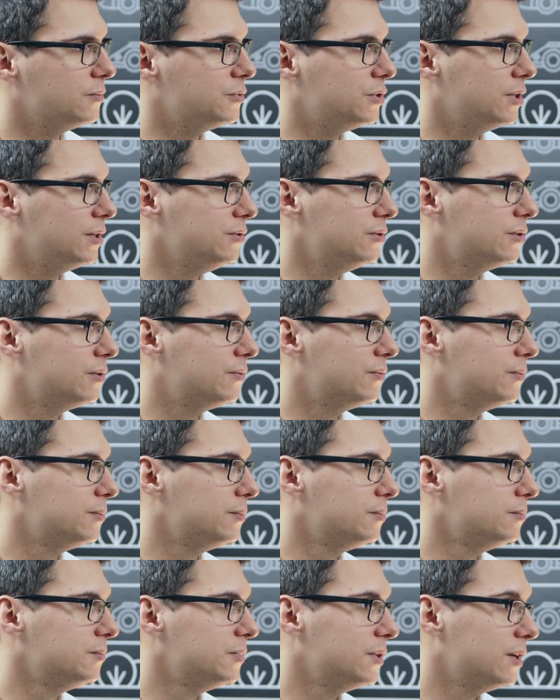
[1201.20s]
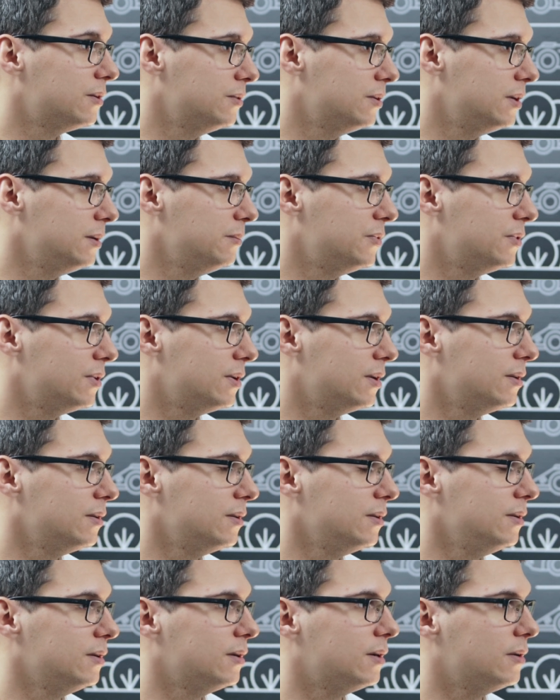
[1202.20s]
Change of pseudonyms and
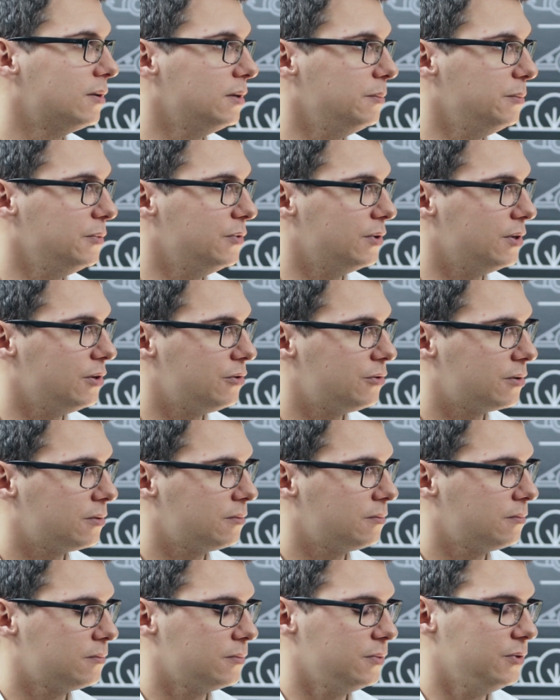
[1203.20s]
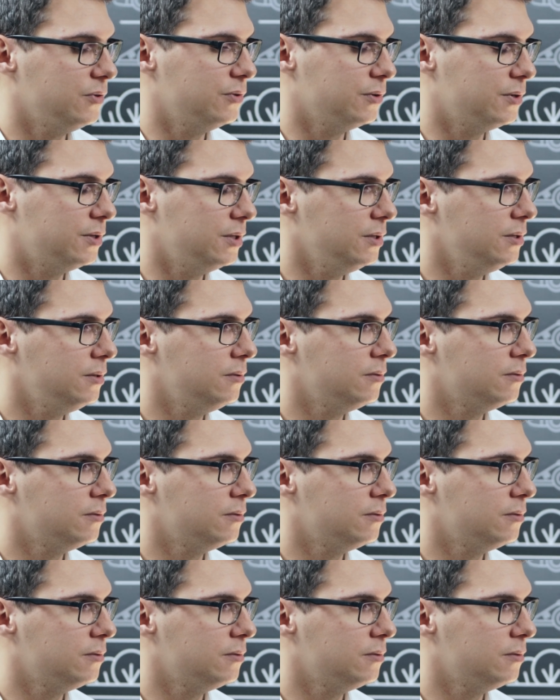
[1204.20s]
the anonymization is the key